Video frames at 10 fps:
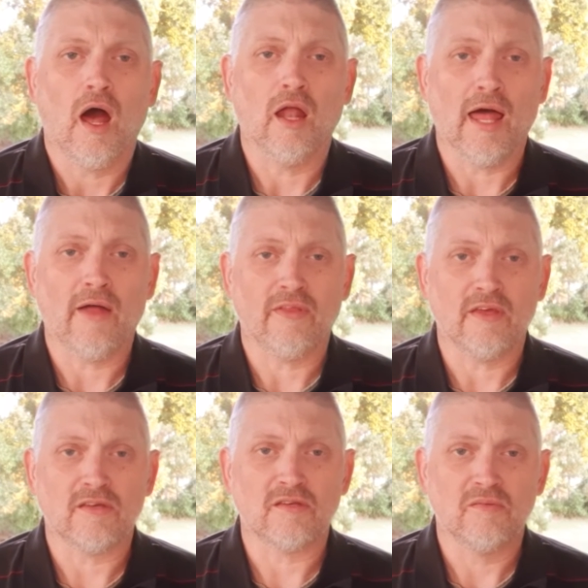allowed
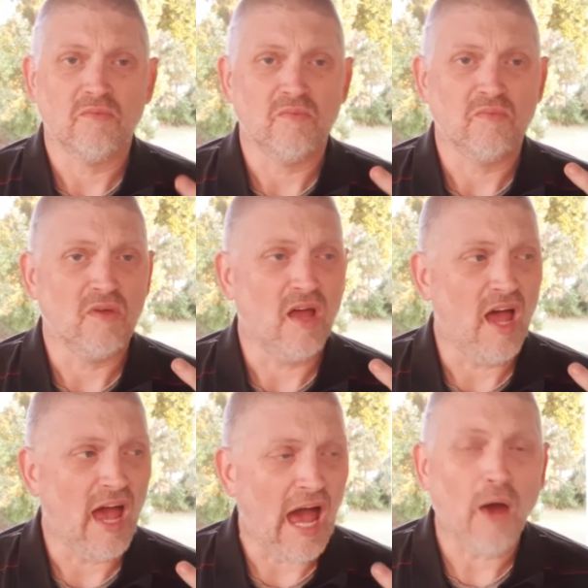this
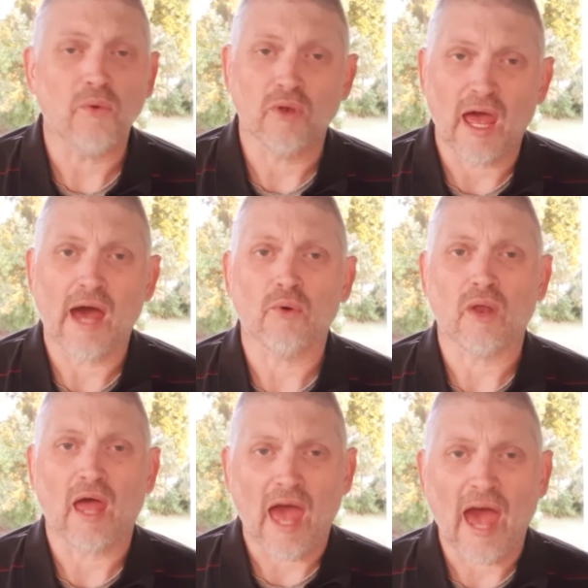out and out
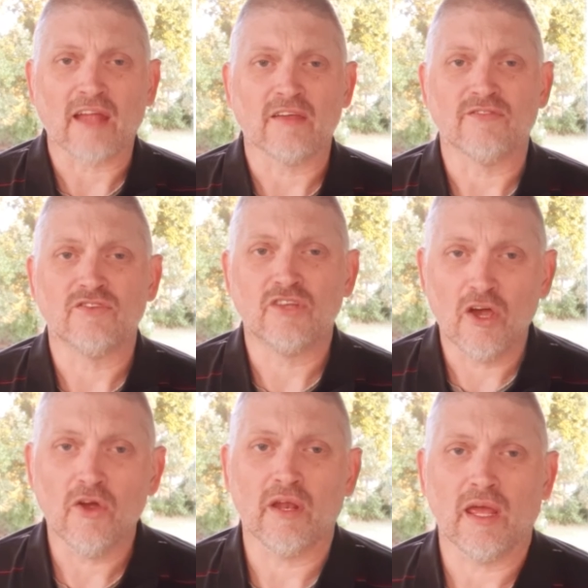act of
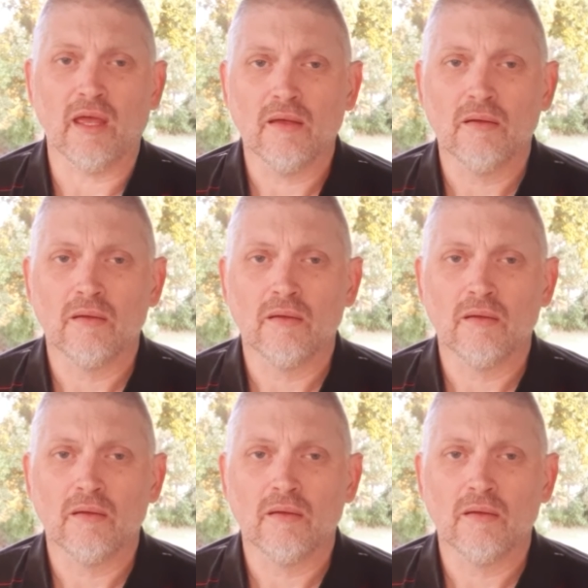tyranny